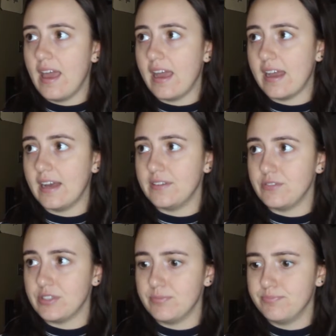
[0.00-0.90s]

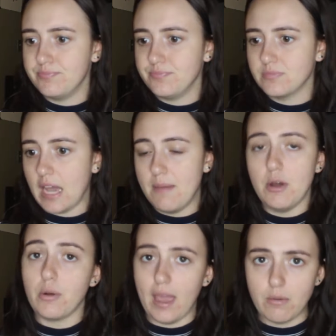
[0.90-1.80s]
and
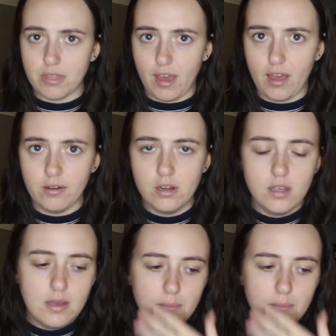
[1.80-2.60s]
I'm okay with that.